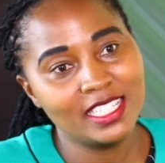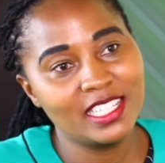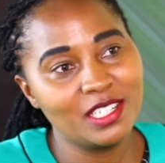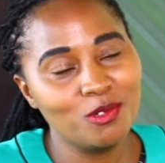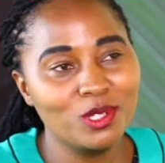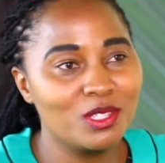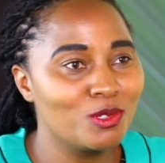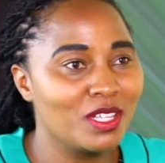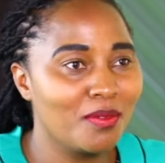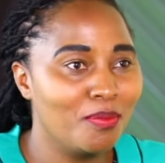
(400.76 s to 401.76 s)
and see what
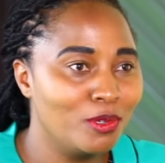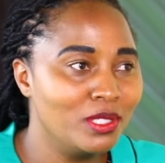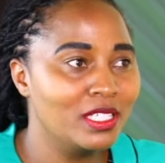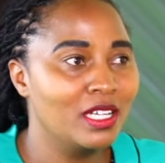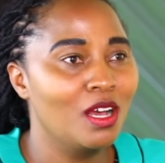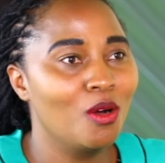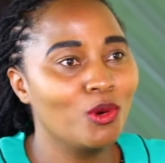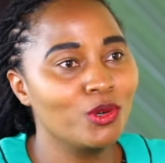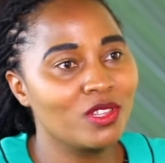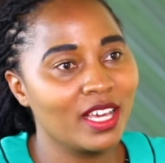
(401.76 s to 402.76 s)
do they put,
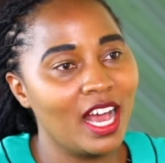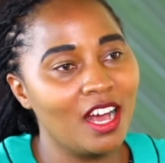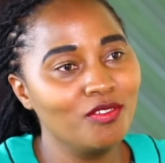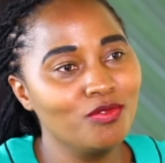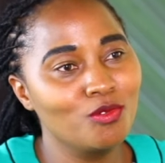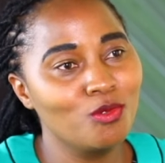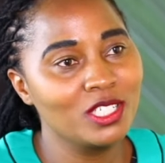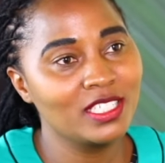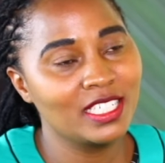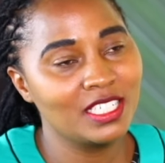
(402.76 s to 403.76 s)
what do they have,
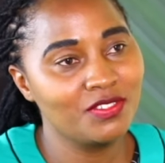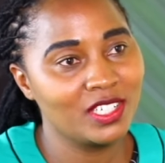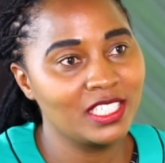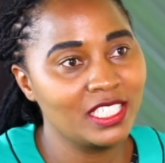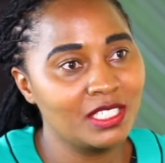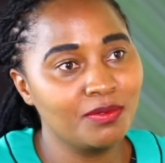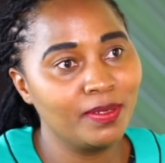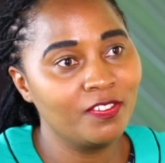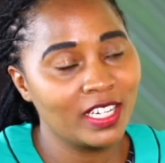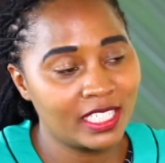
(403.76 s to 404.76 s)
what is the differentiating
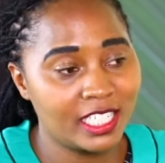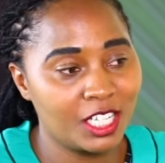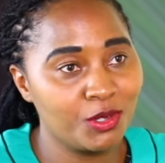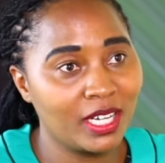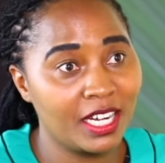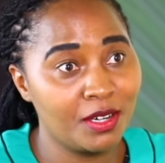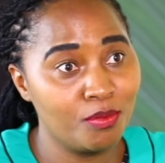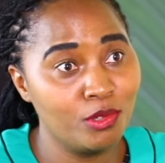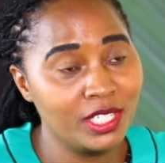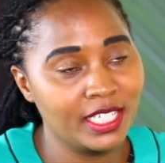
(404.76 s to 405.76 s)
factor that we can
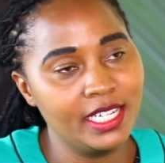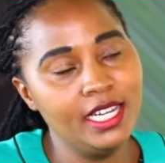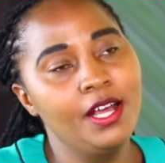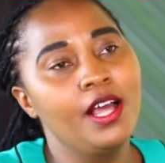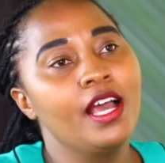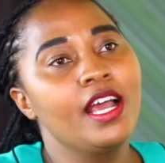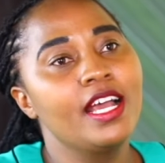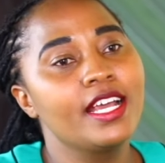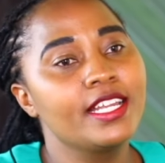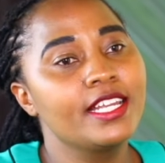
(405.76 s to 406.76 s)
put in
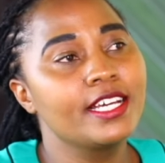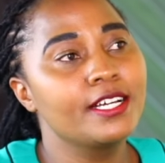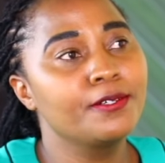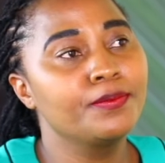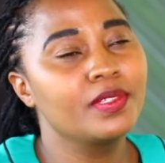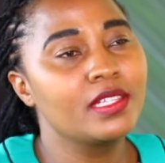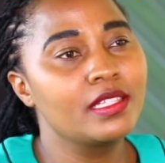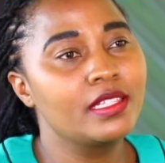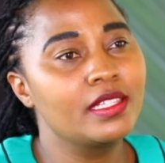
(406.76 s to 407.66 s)
and um,